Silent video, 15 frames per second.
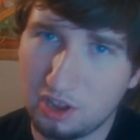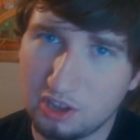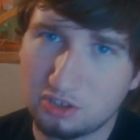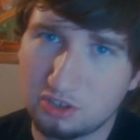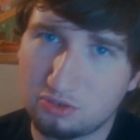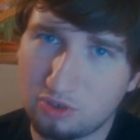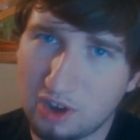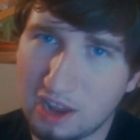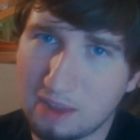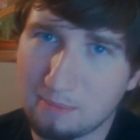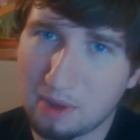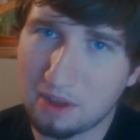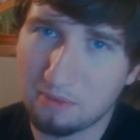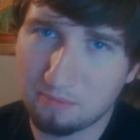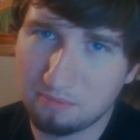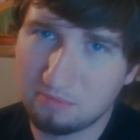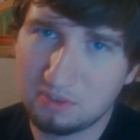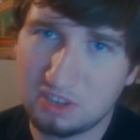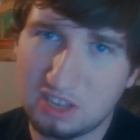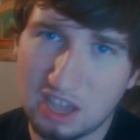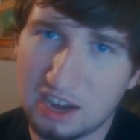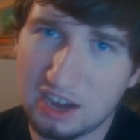stream, I'd
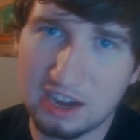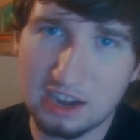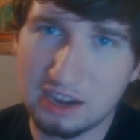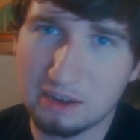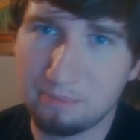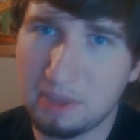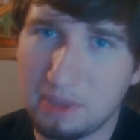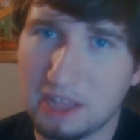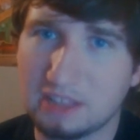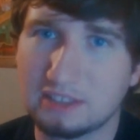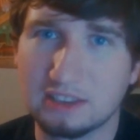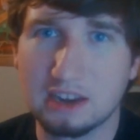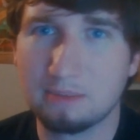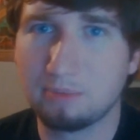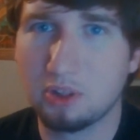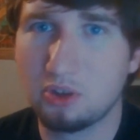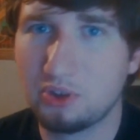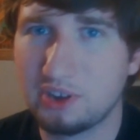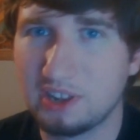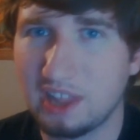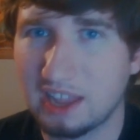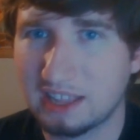cut it into bits and
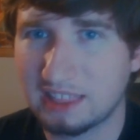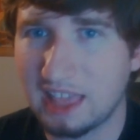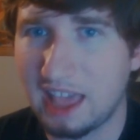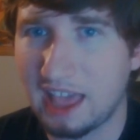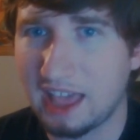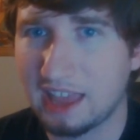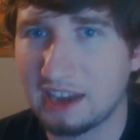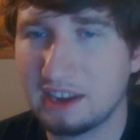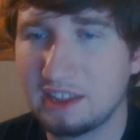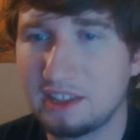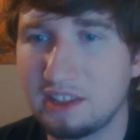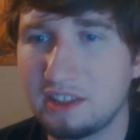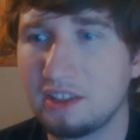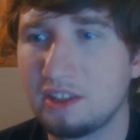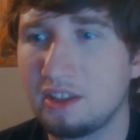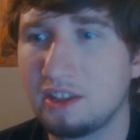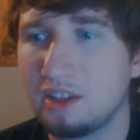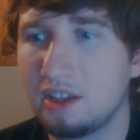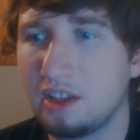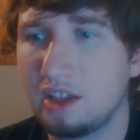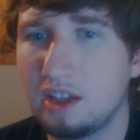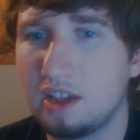upload like that.
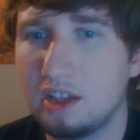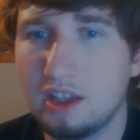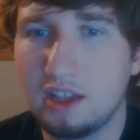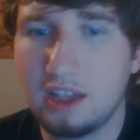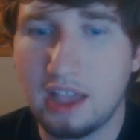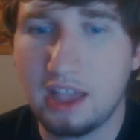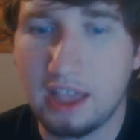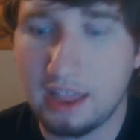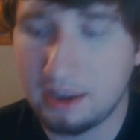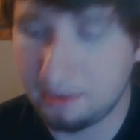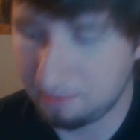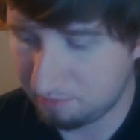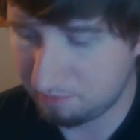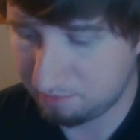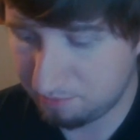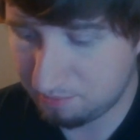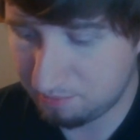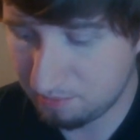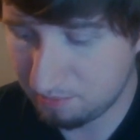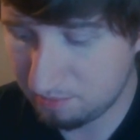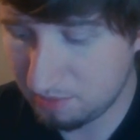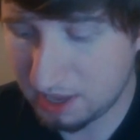And
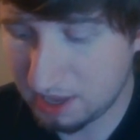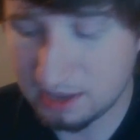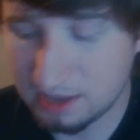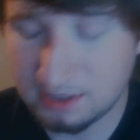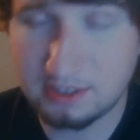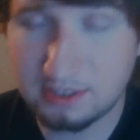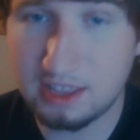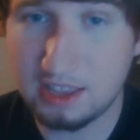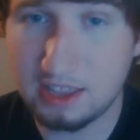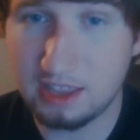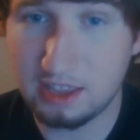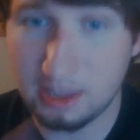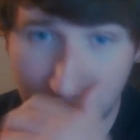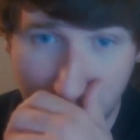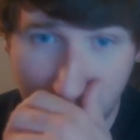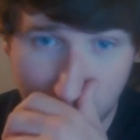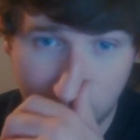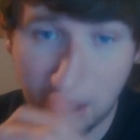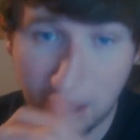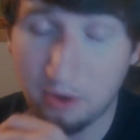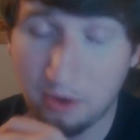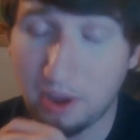because the
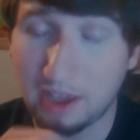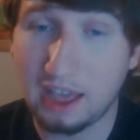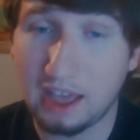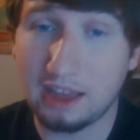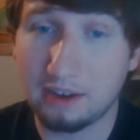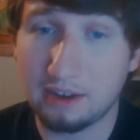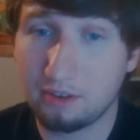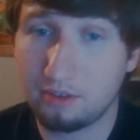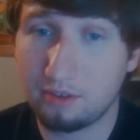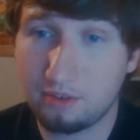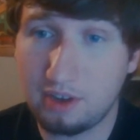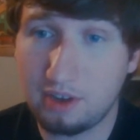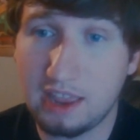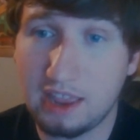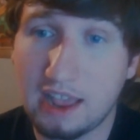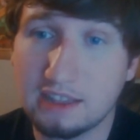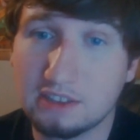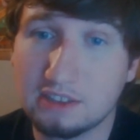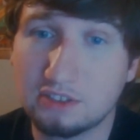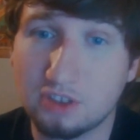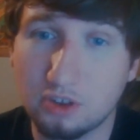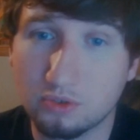Elgato I got, it has
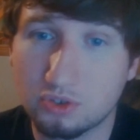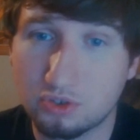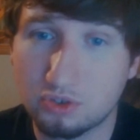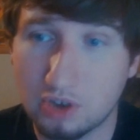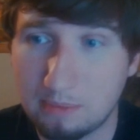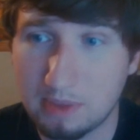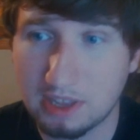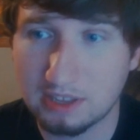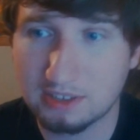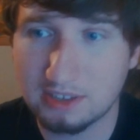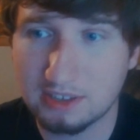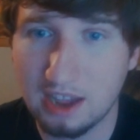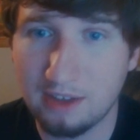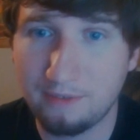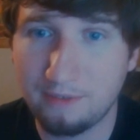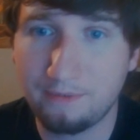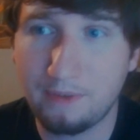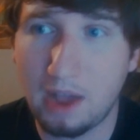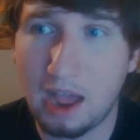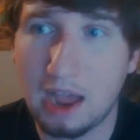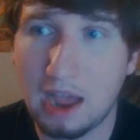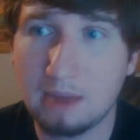its own streaming stuff.
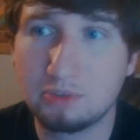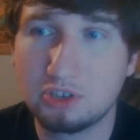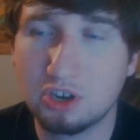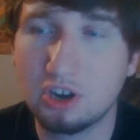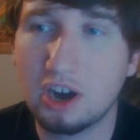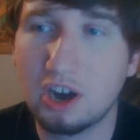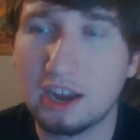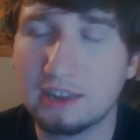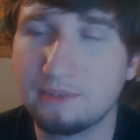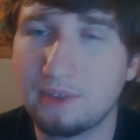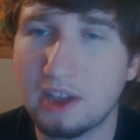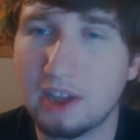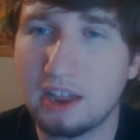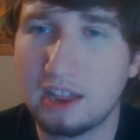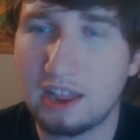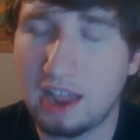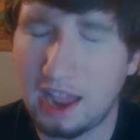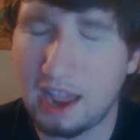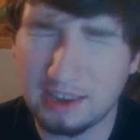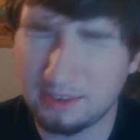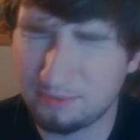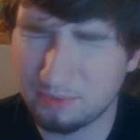I'm sure I can find.
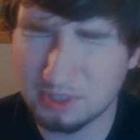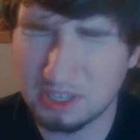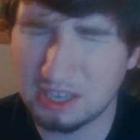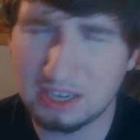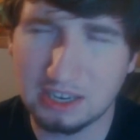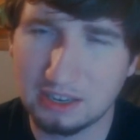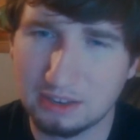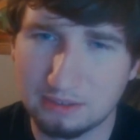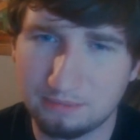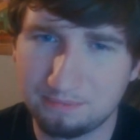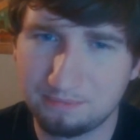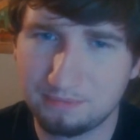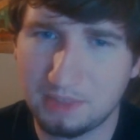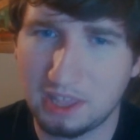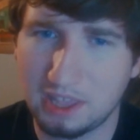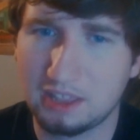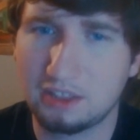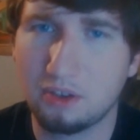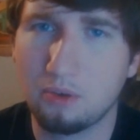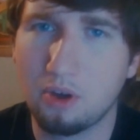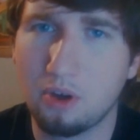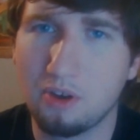I will need to like
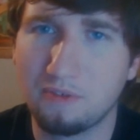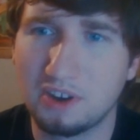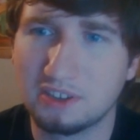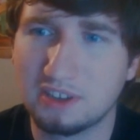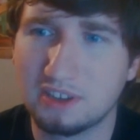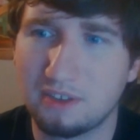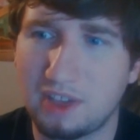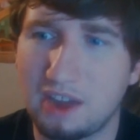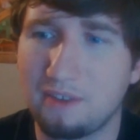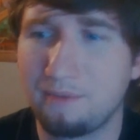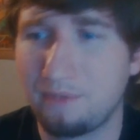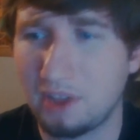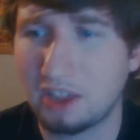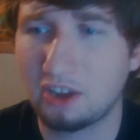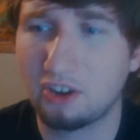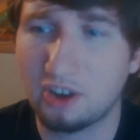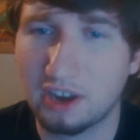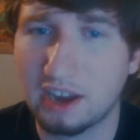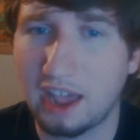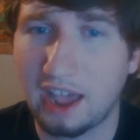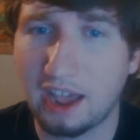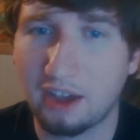go over and stuff, kind of figure
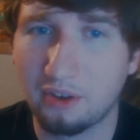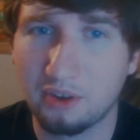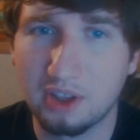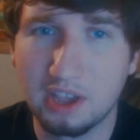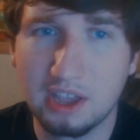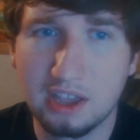it out.